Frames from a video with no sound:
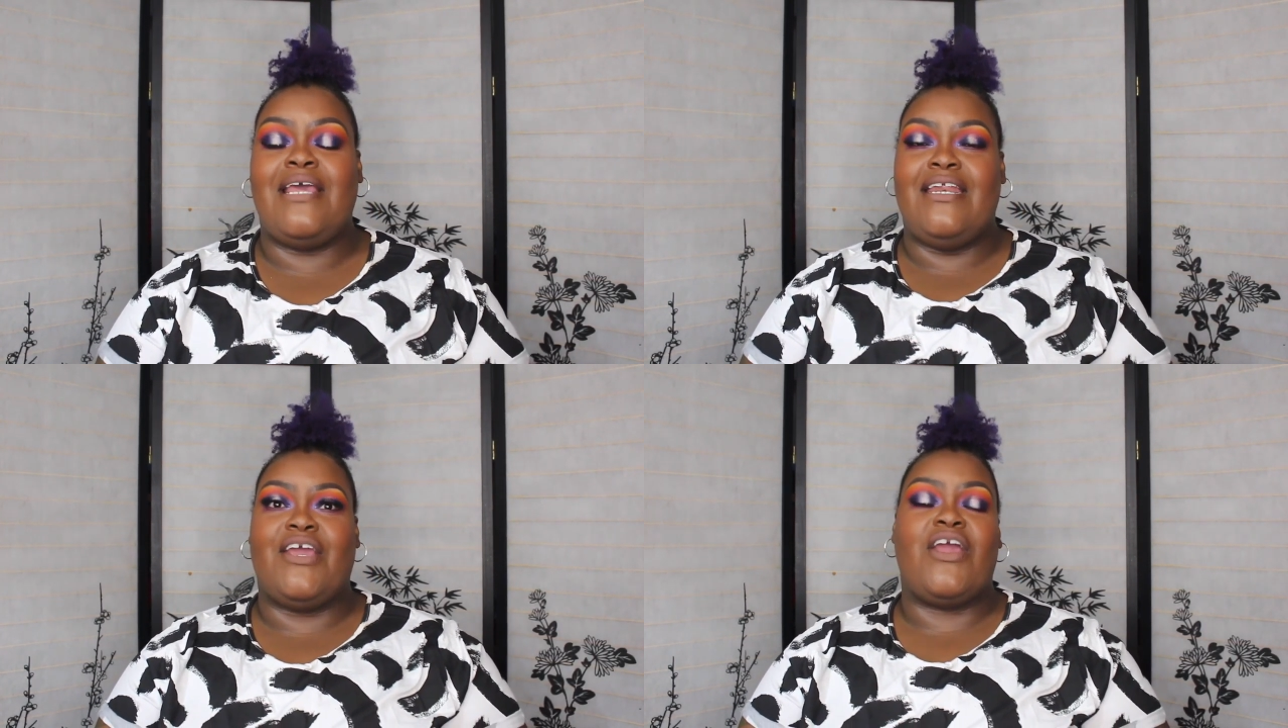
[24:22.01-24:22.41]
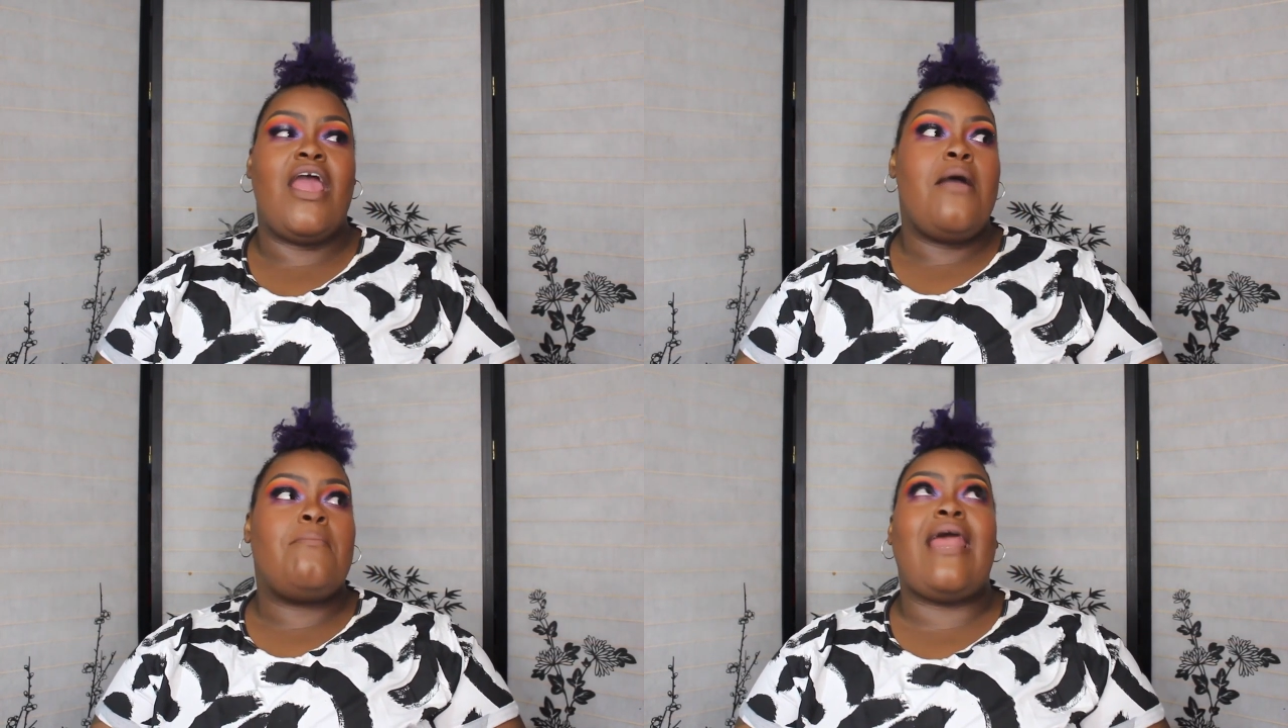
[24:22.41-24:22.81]
in there.
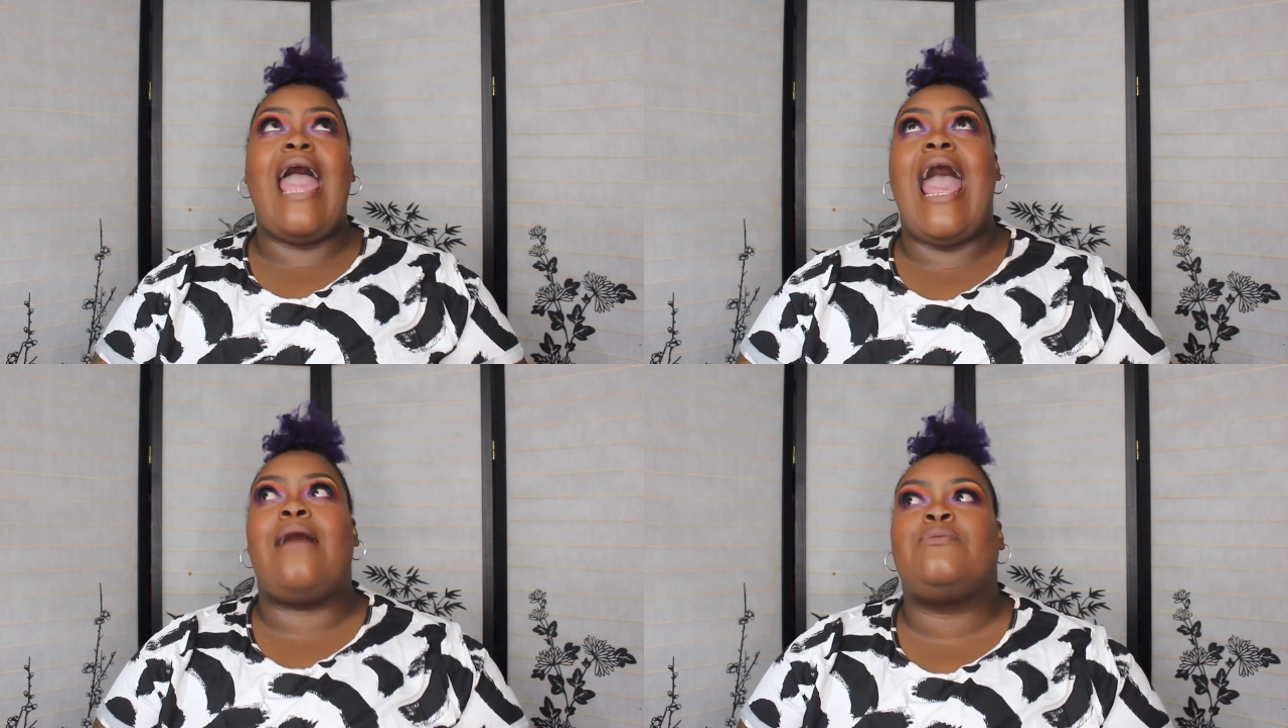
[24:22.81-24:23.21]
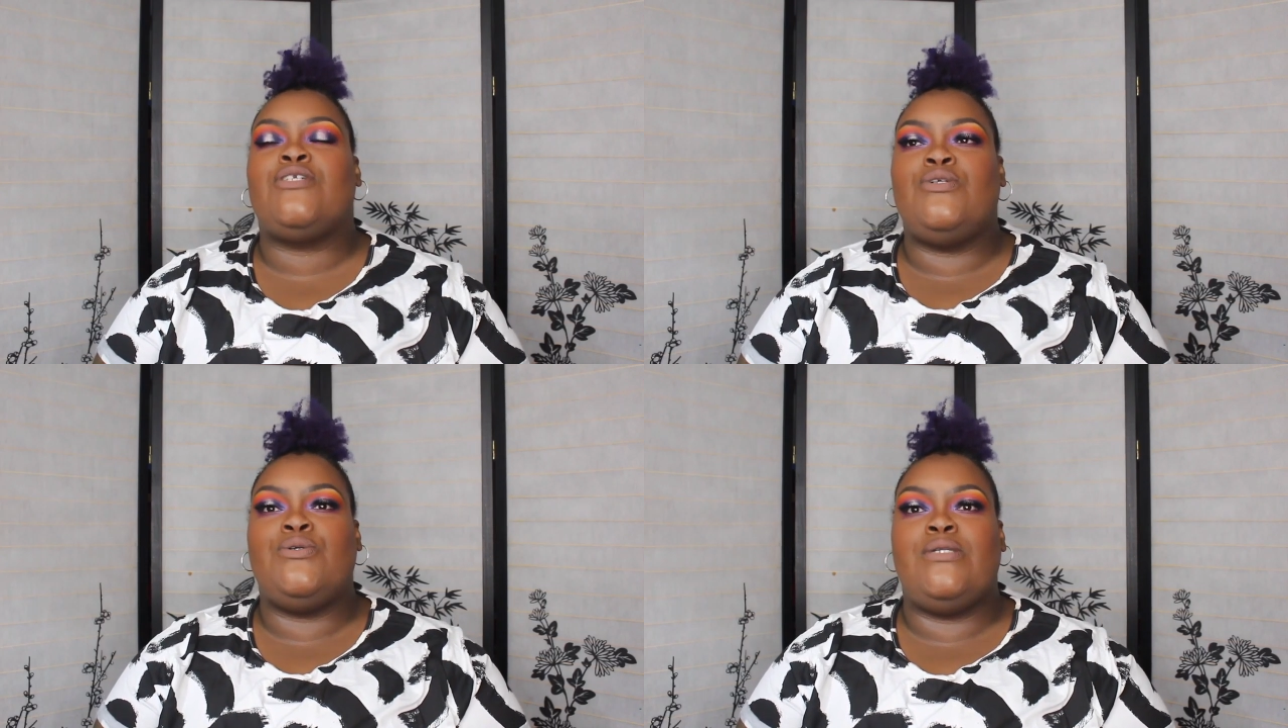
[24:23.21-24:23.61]
But I
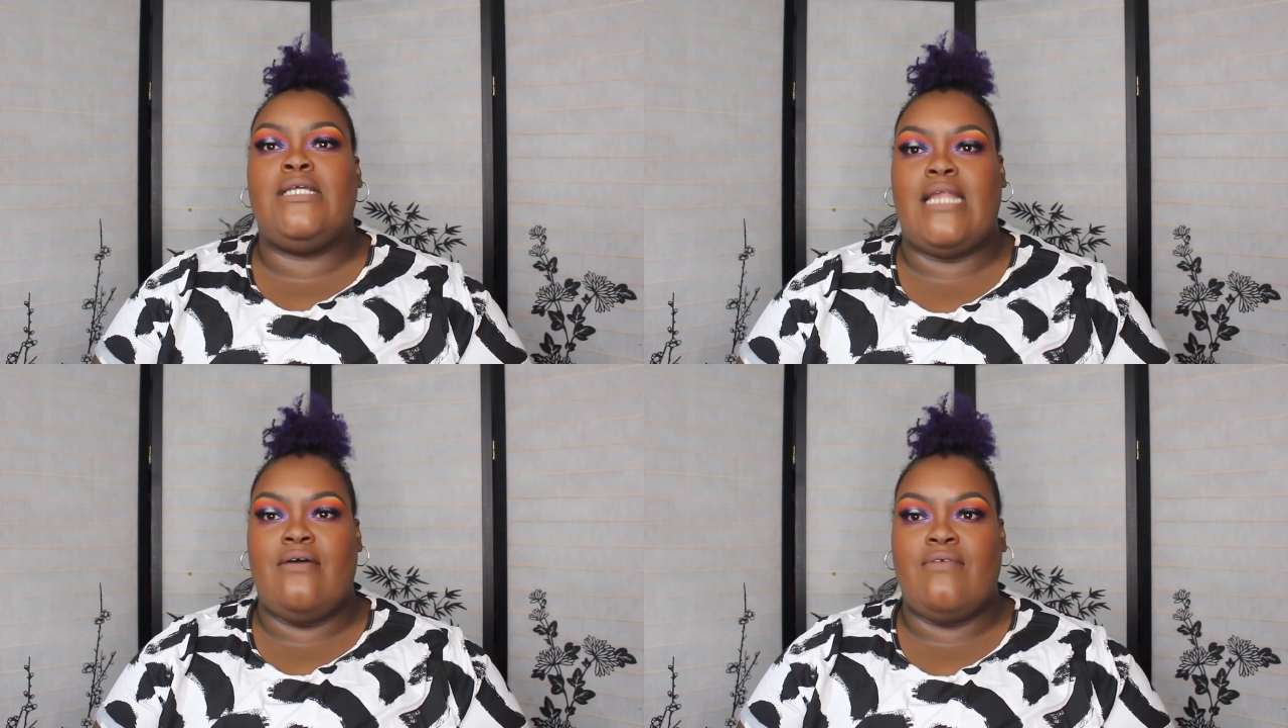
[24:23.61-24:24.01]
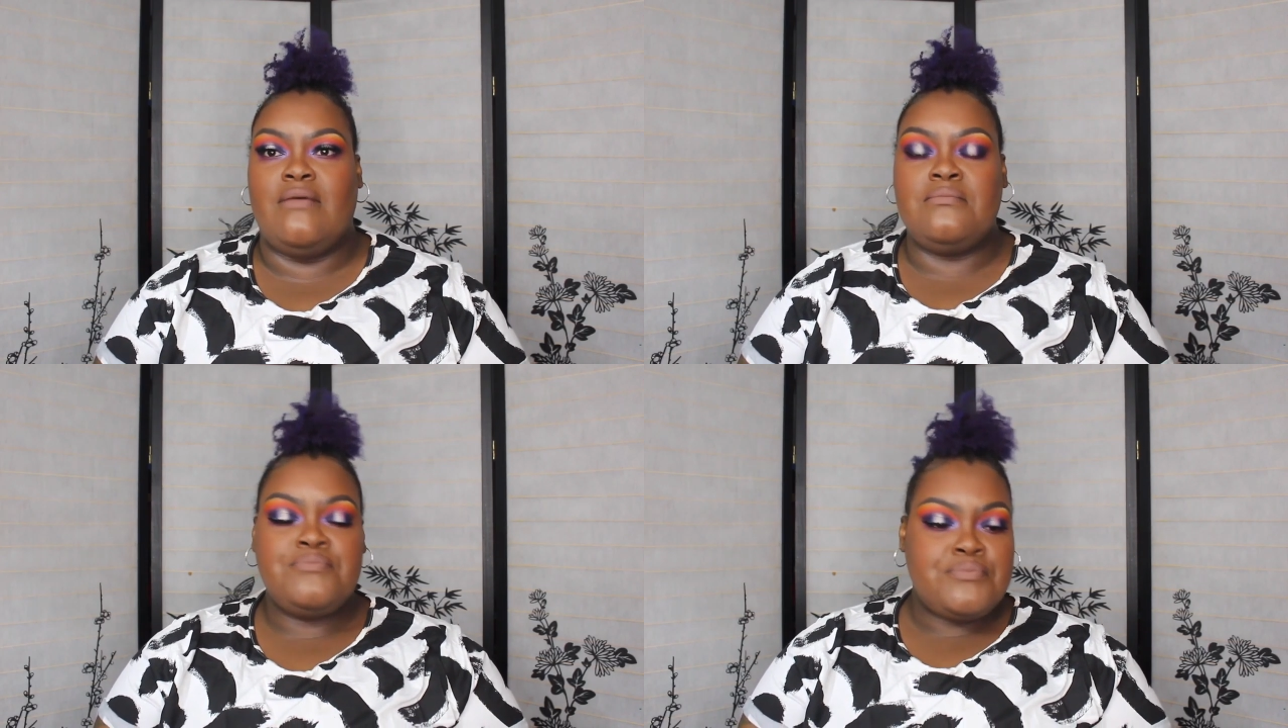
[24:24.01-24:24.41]
absolutely love it.